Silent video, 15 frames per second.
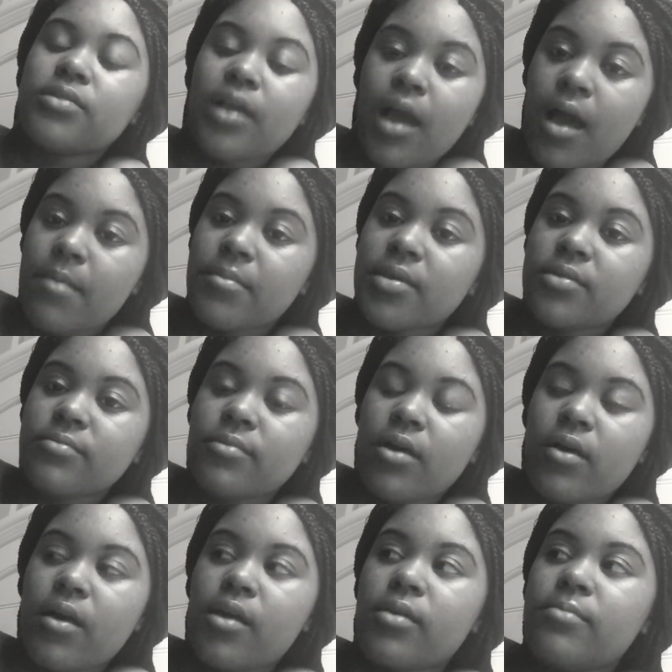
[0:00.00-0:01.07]
comment,
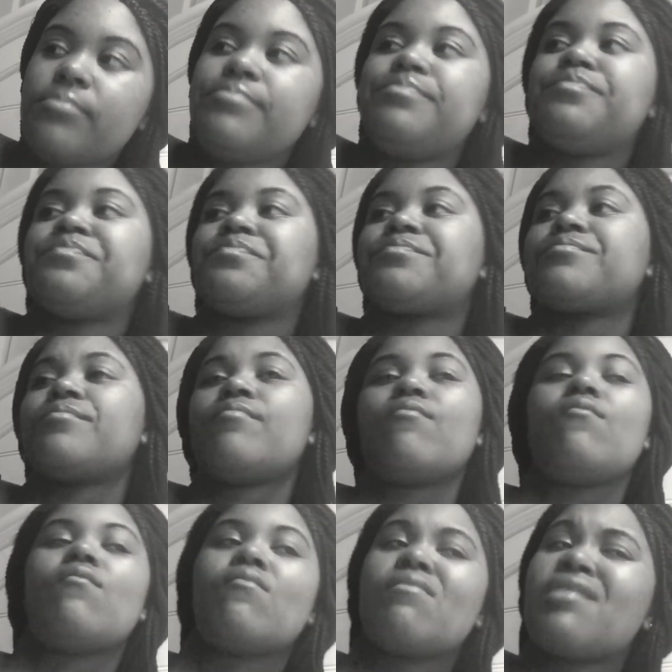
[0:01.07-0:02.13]
okay?
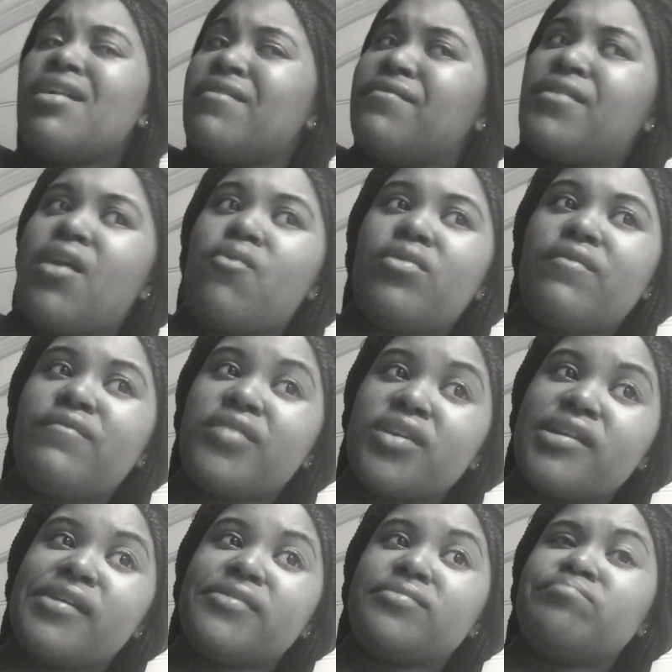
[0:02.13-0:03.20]
If y'all want a
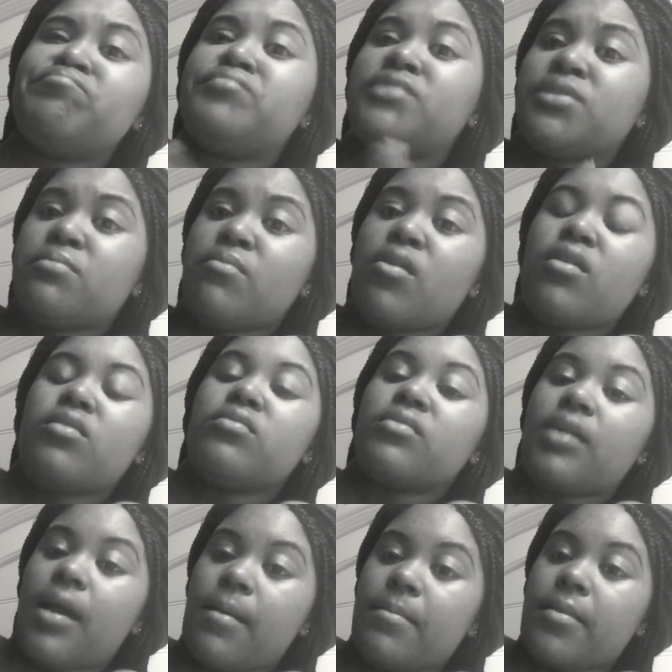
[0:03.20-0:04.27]
video tomorrow,
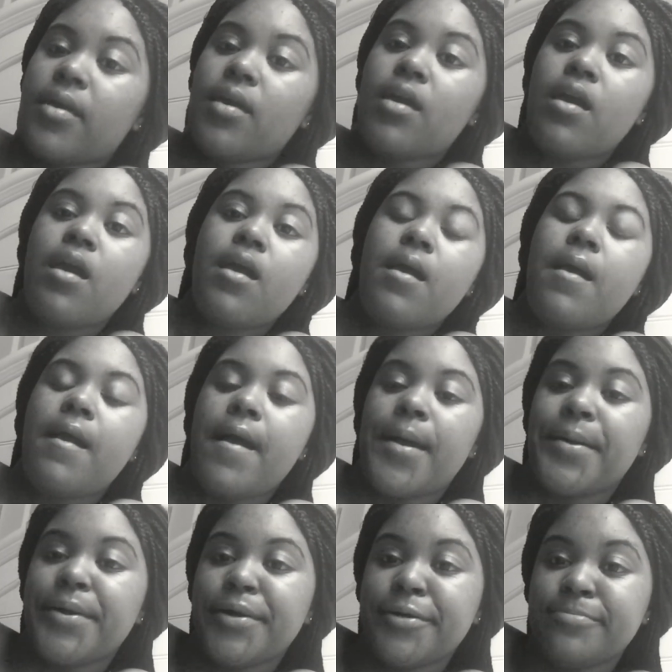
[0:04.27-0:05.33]
comment.
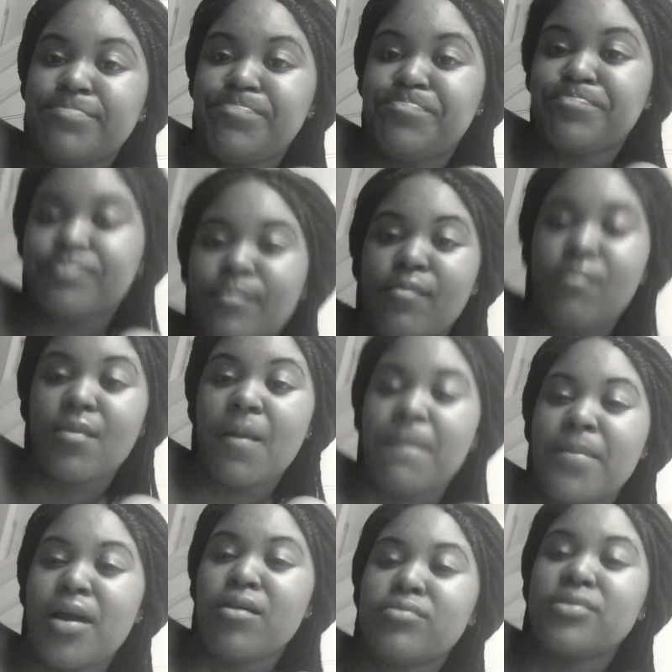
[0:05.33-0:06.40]
Um,
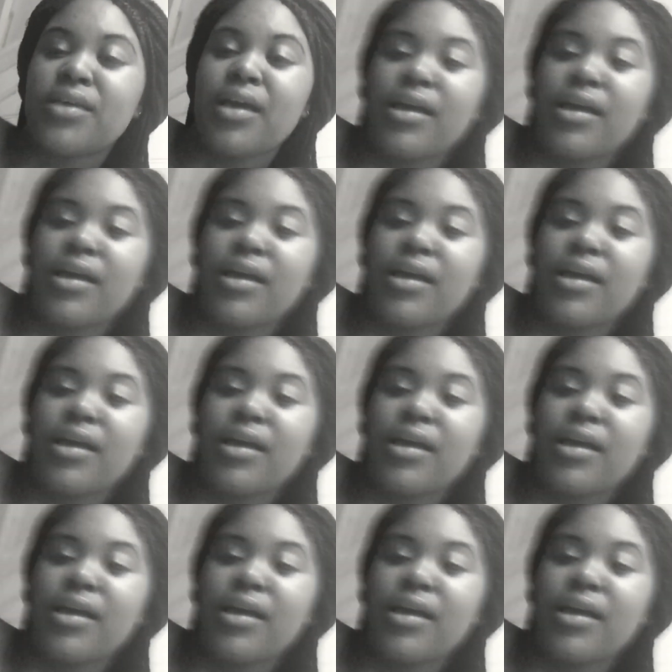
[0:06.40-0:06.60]
but I don't